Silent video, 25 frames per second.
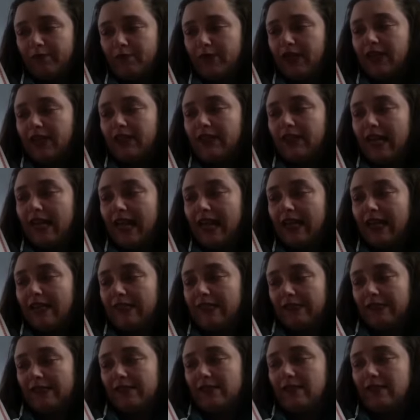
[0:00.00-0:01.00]
but it
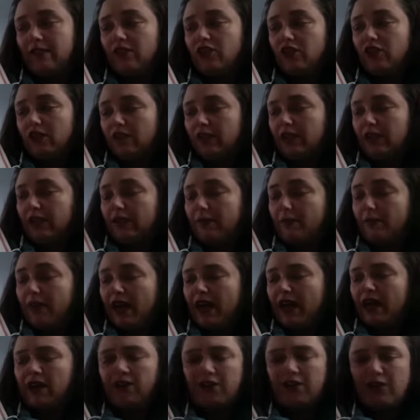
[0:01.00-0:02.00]
tastes just like a
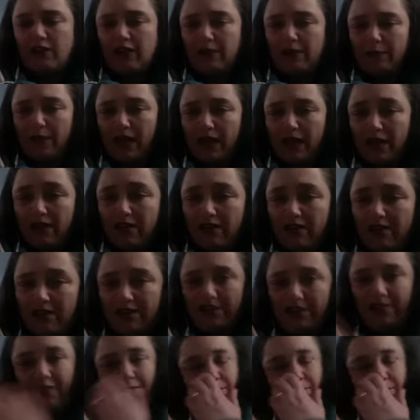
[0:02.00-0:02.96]
pear. Do you like pears?